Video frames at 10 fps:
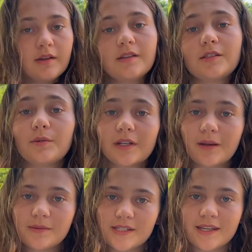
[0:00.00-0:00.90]
So when it
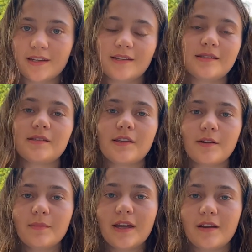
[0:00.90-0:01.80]
comes to kidneys, they're
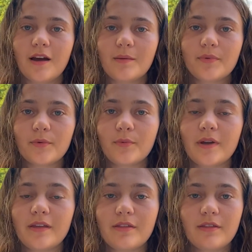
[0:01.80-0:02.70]
made up
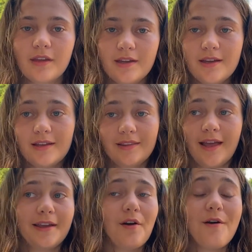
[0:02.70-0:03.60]
with
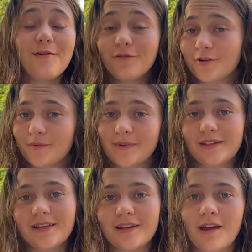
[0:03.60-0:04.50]
like over 1
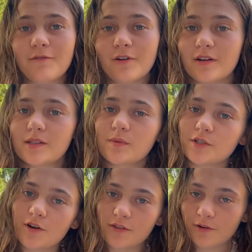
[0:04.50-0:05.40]
million nephrons, which
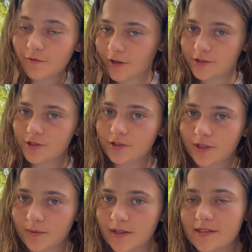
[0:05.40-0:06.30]
are their functional
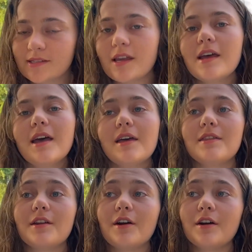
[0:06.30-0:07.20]
units,
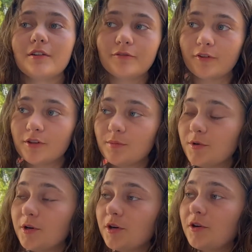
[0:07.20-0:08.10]
that are
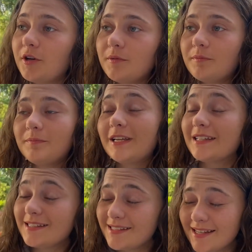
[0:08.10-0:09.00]
furthermore
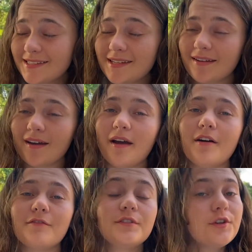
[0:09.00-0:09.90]
consisting
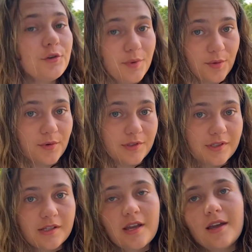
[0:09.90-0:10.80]
of tubules.